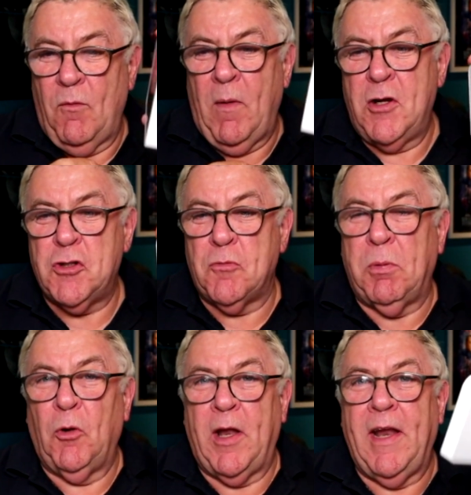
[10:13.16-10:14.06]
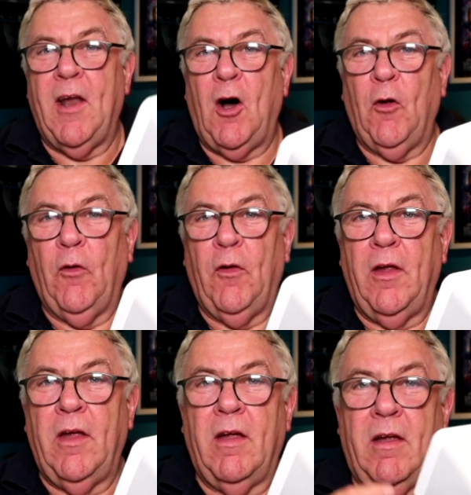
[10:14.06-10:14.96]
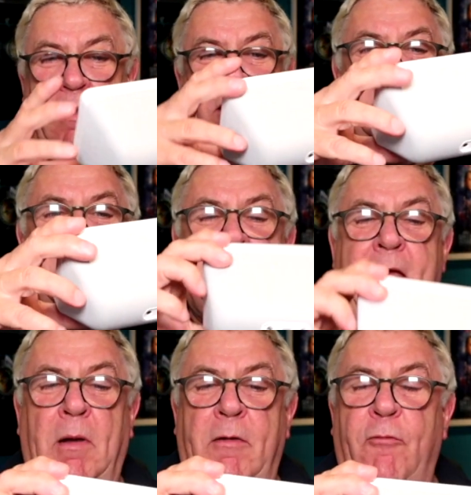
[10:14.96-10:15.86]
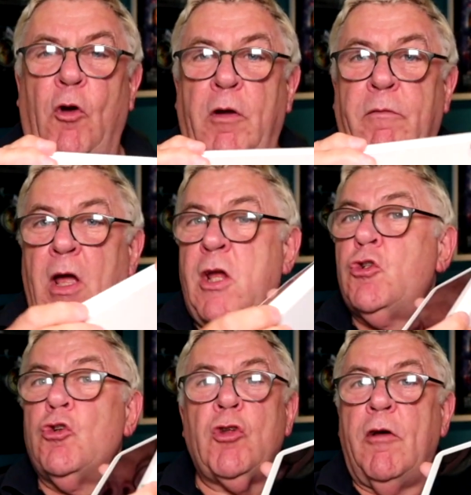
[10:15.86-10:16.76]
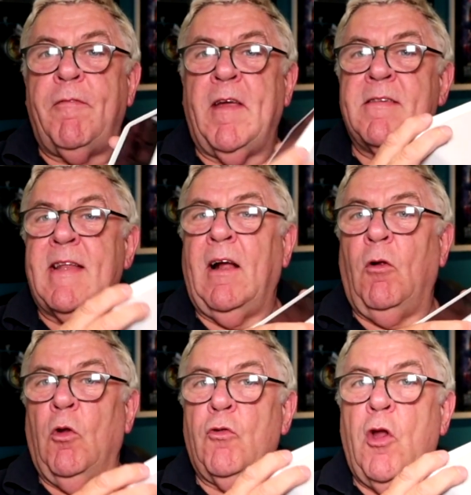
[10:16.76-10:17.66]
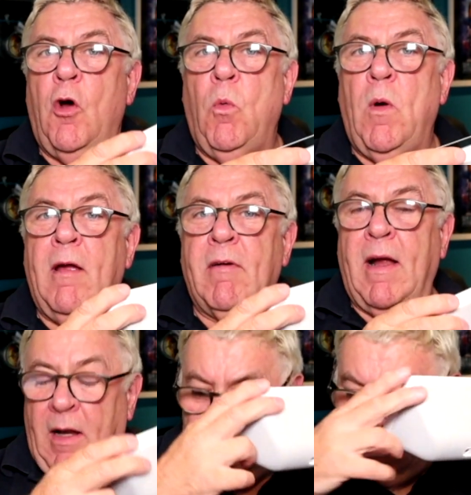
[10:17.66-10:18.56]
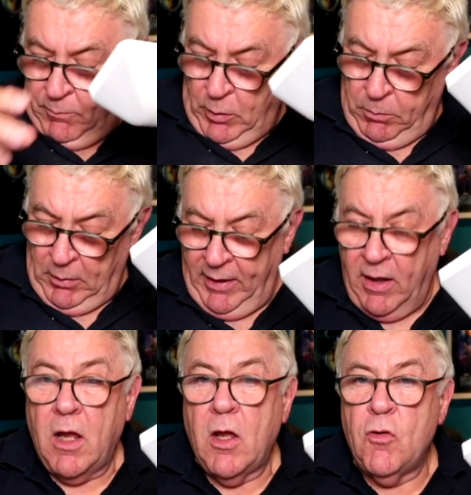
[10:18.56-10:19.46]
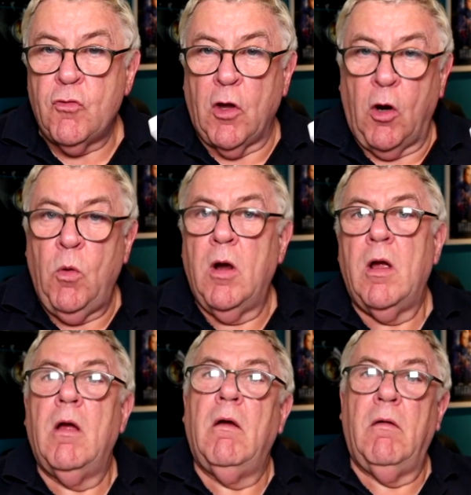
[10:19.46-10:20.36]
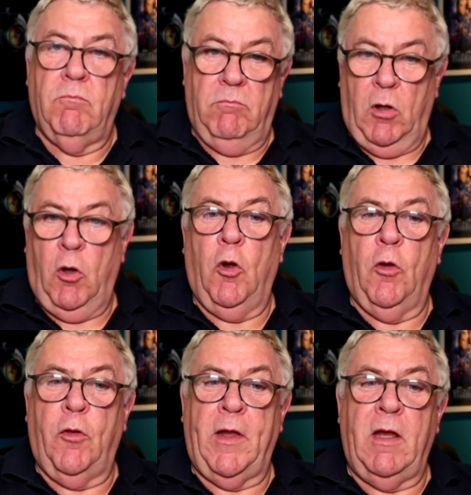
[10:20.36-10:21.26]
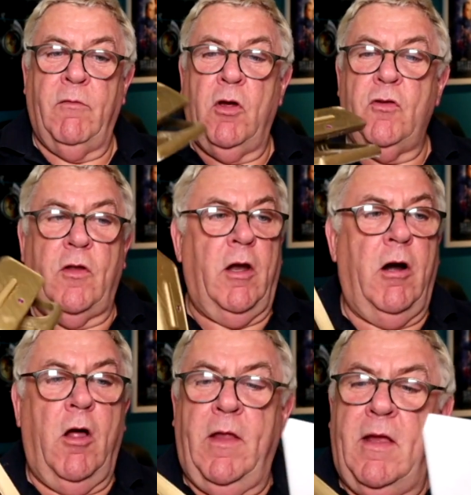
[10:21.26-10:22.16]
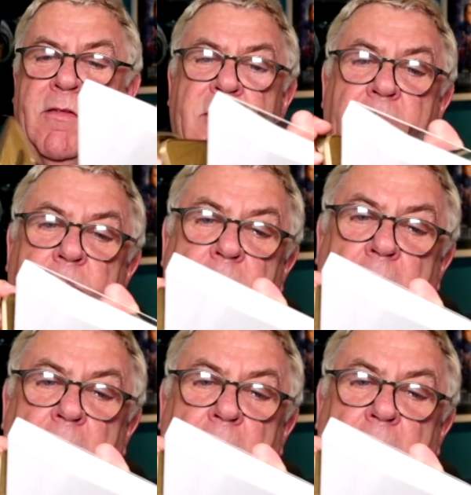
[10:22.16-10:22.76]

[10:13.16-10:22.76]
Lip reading: When it's just plugged in on the table in front of you, it's just at a fixed angle. There's no way of angling it properly. So, on Thingiverse, there are these